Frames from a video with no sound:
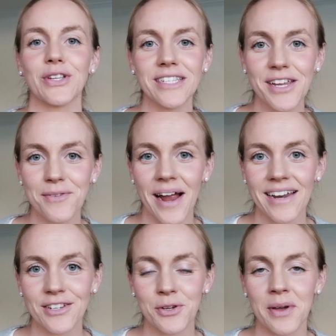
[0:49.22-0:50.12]
let's get right
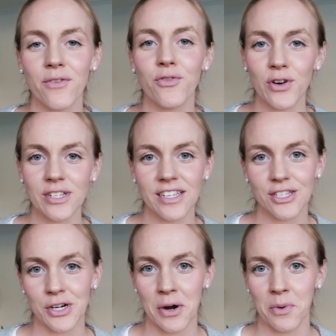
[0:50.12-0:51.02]
into it. First, let's
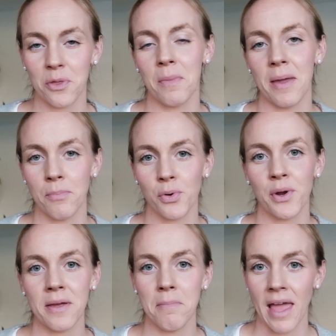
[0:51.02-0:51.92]
start with my
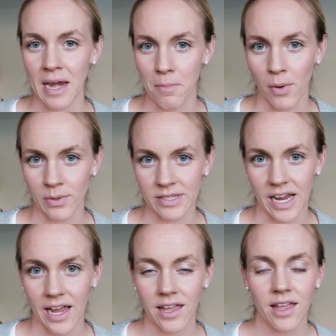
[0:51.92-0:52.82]
pre-made bonsai.